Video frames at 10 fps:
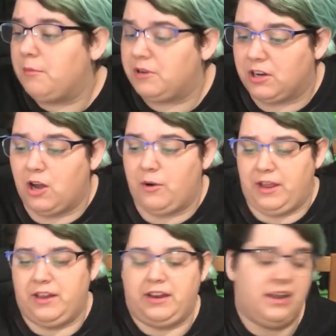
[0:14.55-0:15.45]
I'm gonna go
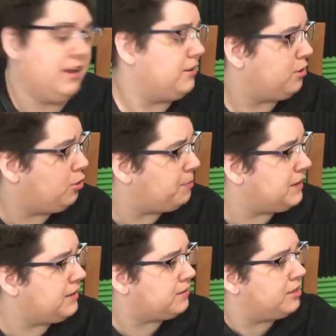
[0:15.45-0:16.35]
ahead and
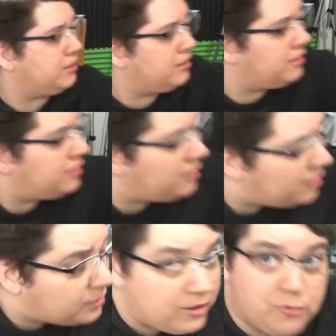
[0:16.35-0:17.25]
open it.
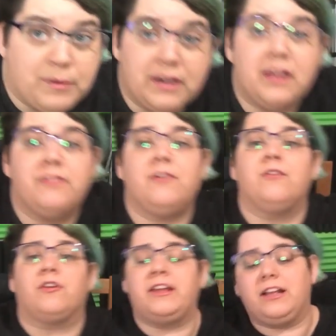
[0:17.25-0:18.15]
Left my knife
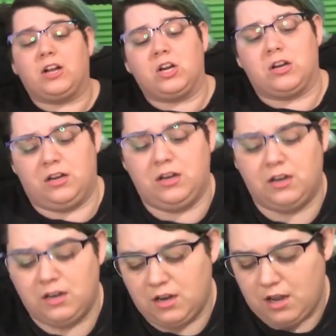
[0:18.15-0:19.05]
over here
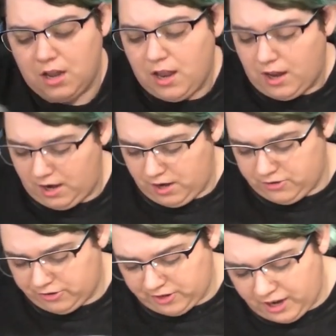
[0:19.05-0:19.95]

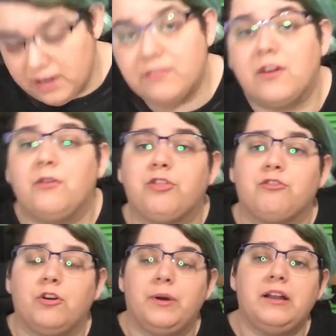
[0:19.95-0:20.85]
and just kind of go
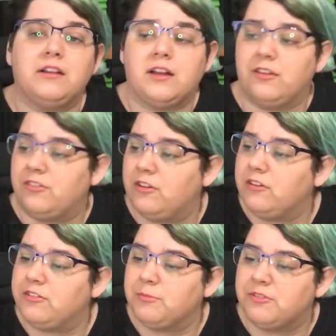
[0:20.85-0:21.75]
through it because
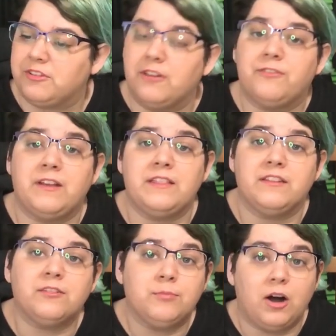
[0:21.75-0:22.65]
there's some stuff in
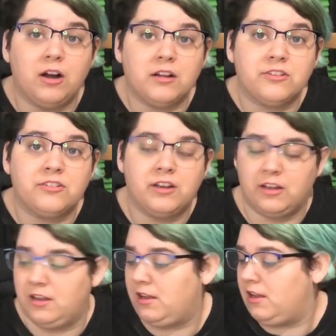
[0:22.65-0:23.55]
this box
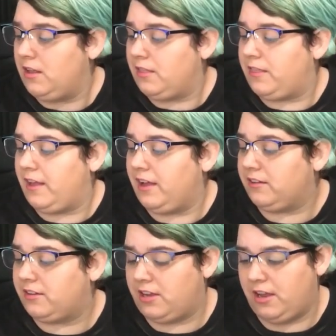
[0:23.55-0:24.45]

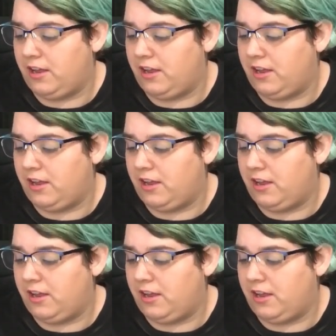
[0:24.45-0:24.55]
that